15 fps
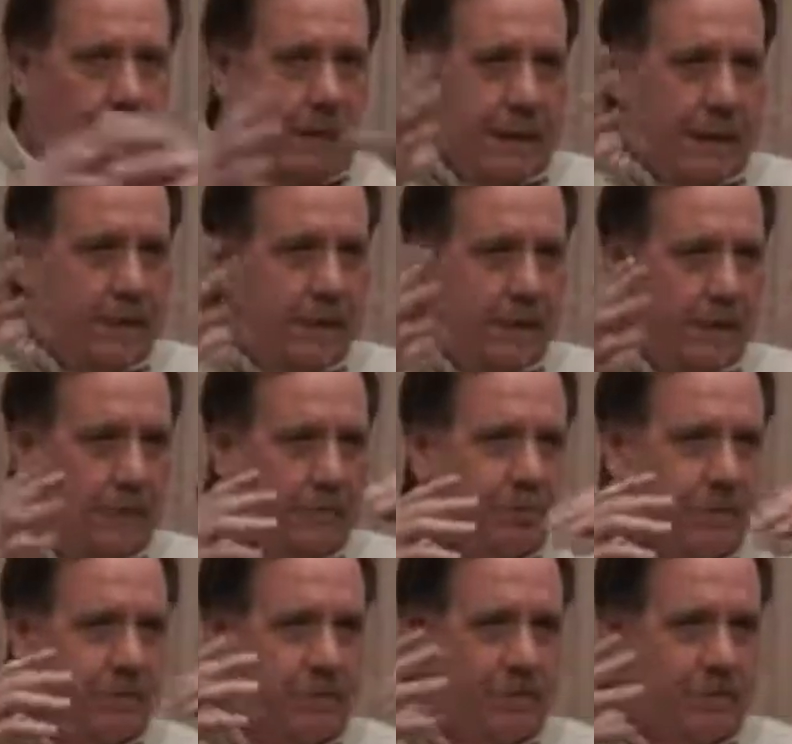
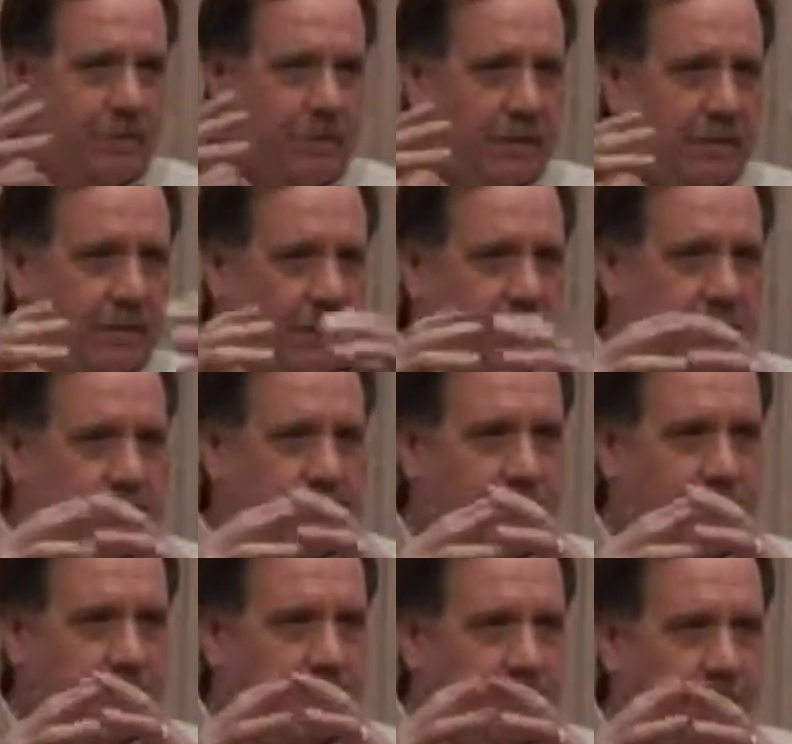cabinets and
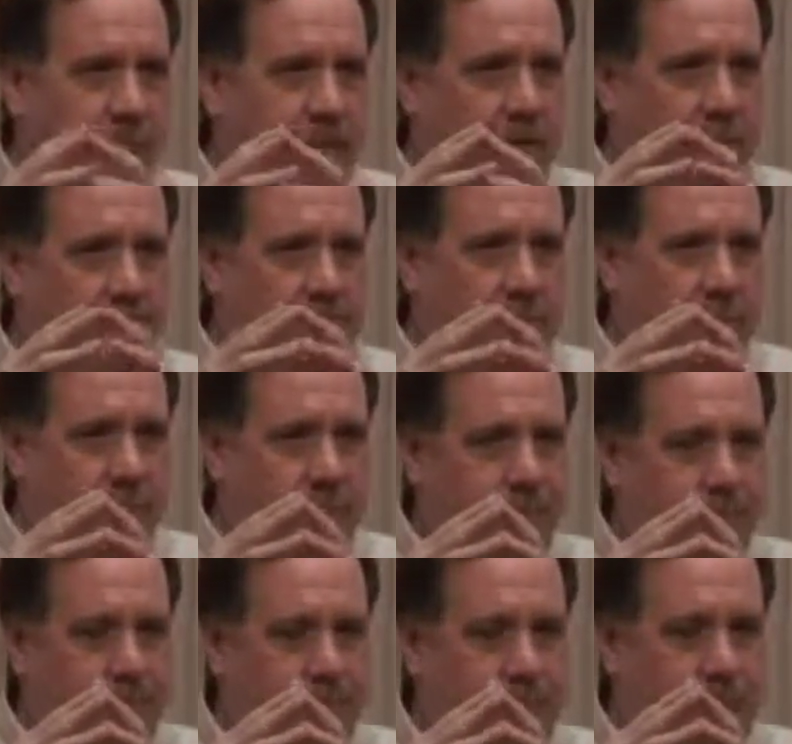seats and um,
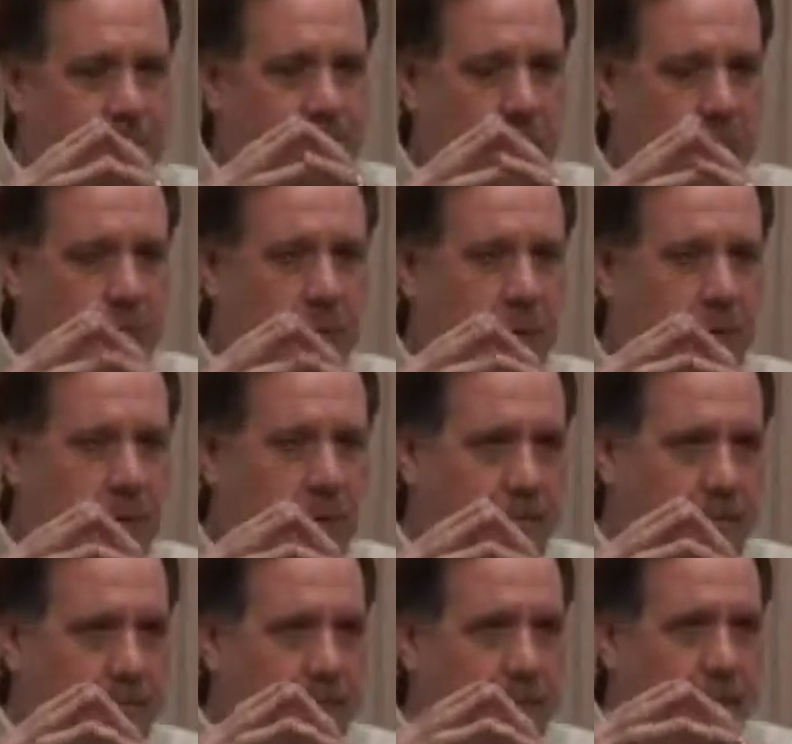
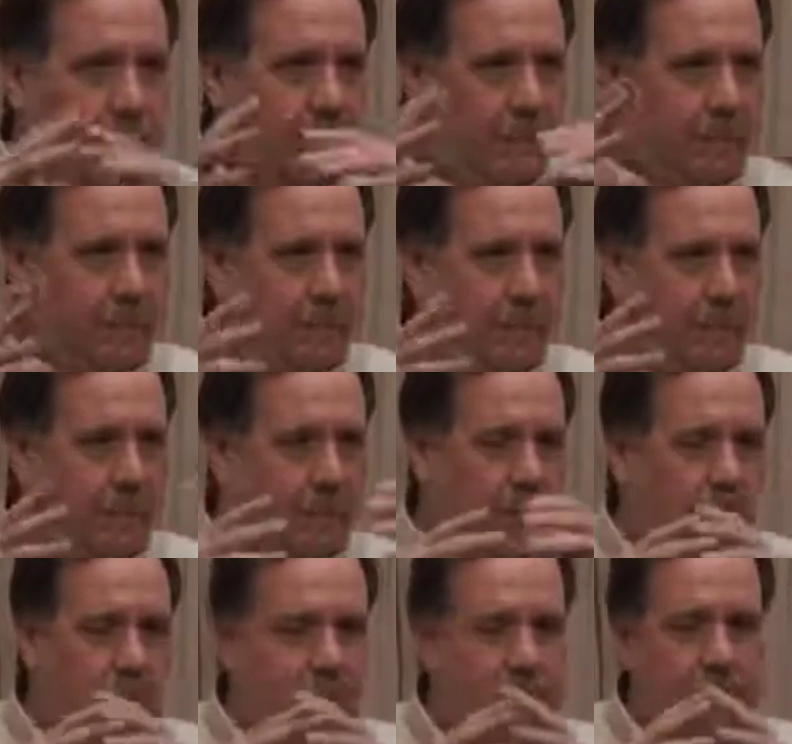windows and that of, of
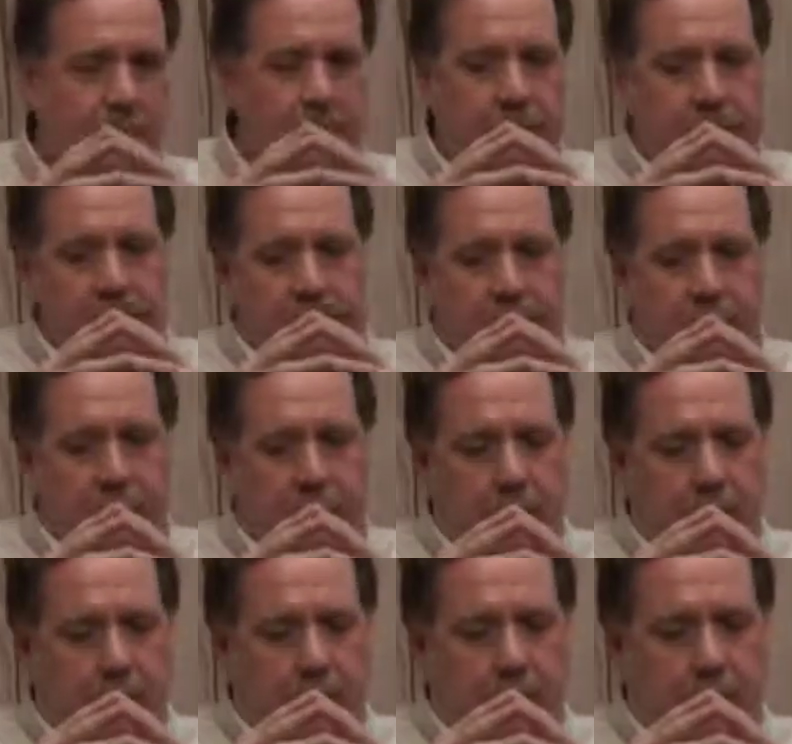aircraft
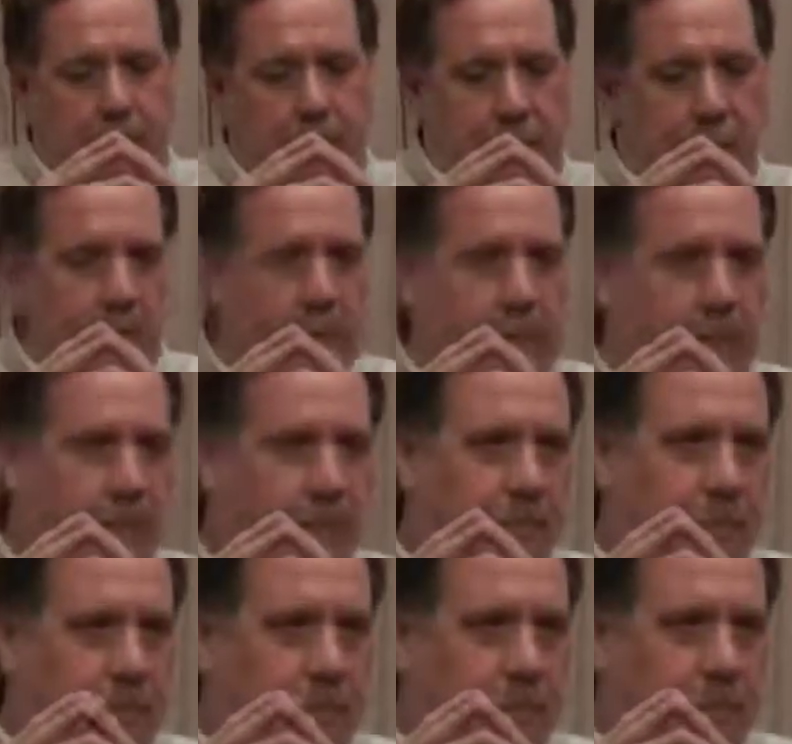that come in
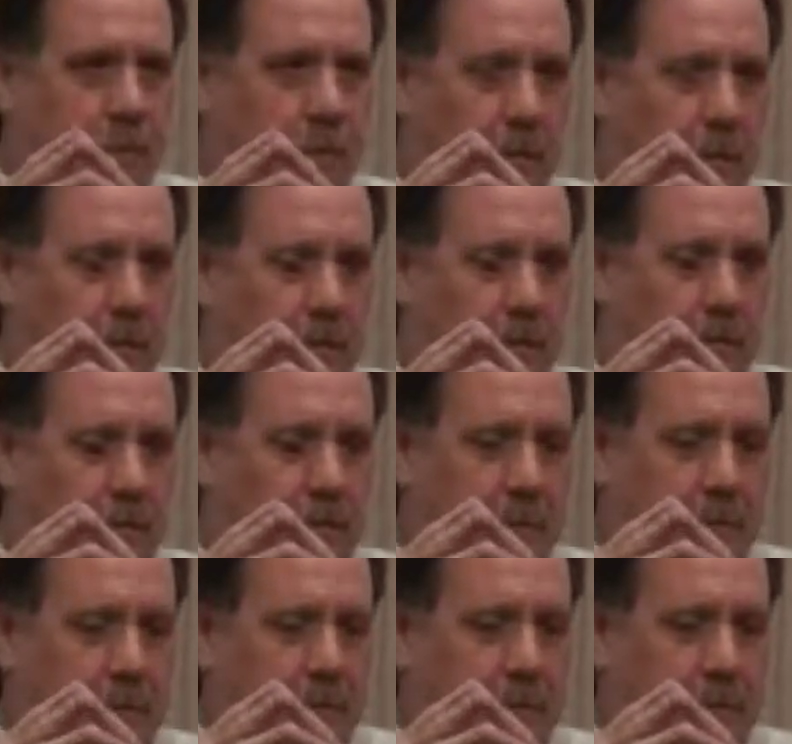for overhaul.
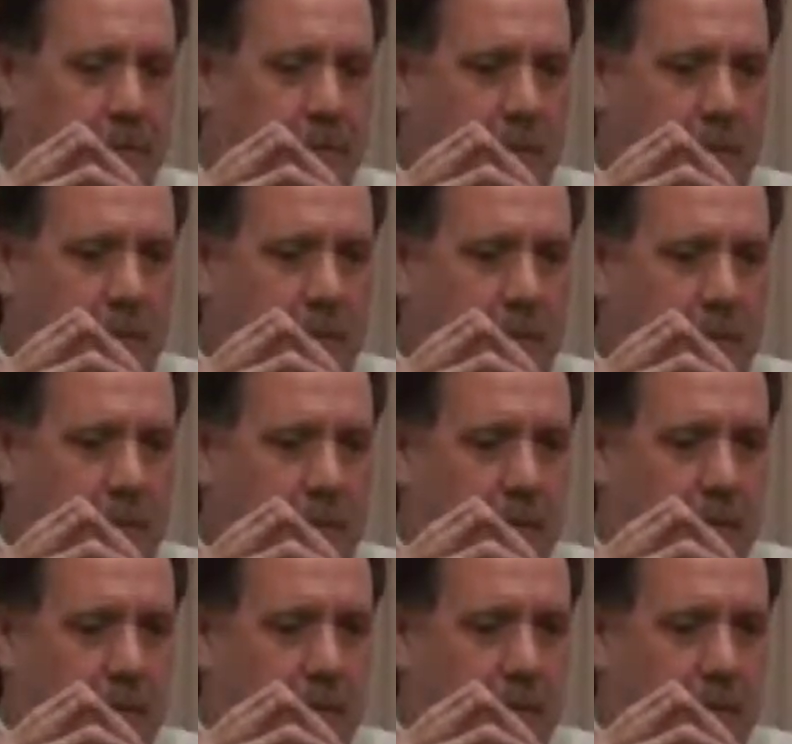
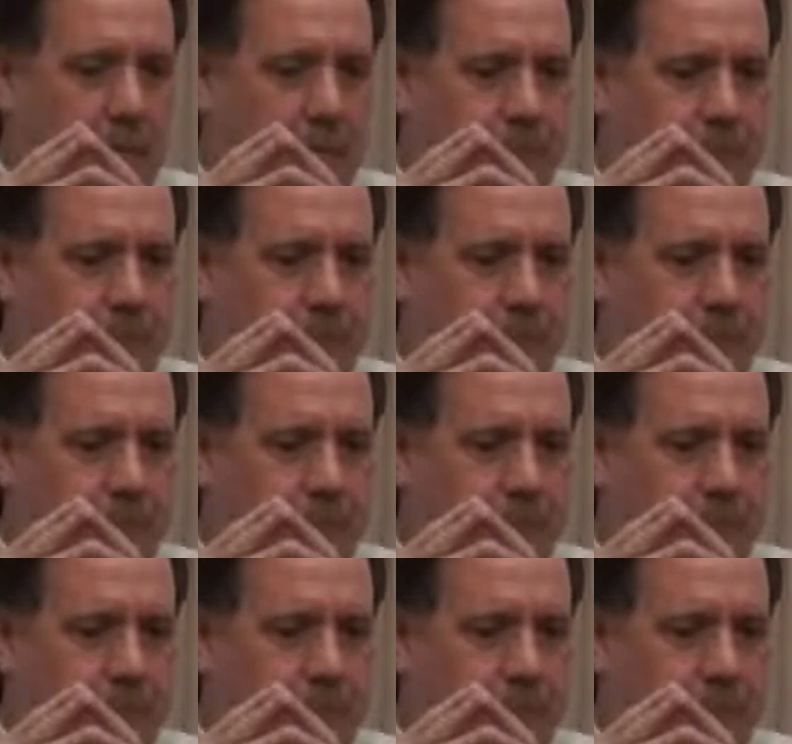Um,